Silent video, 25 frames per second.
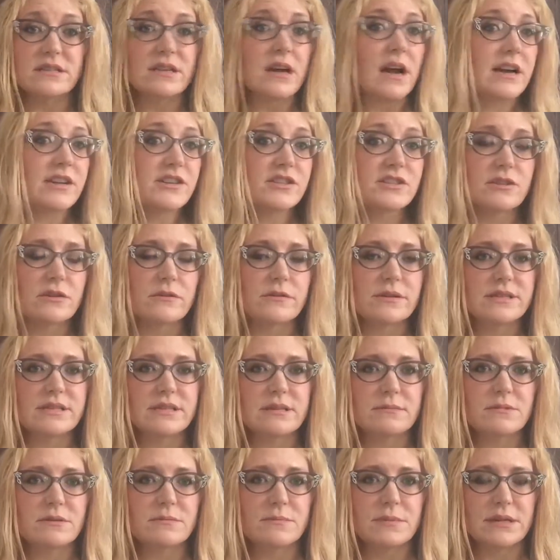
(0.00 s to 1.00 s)
I just always
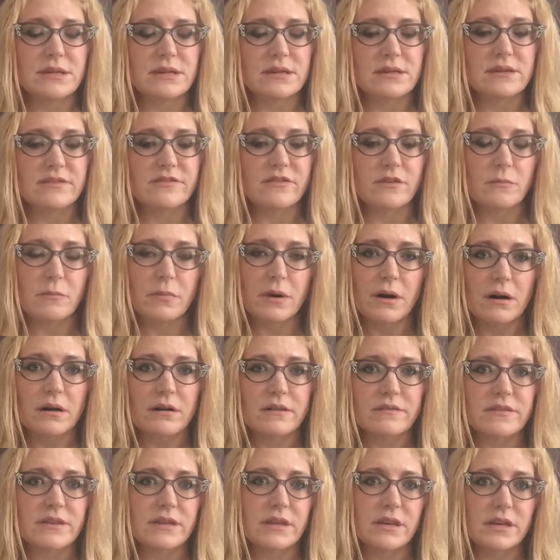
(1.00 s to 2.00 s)
seem to be in a different part of
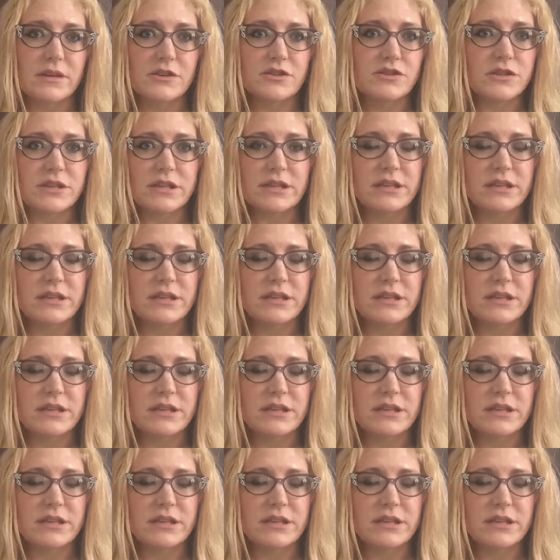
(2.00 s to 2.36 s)
the country.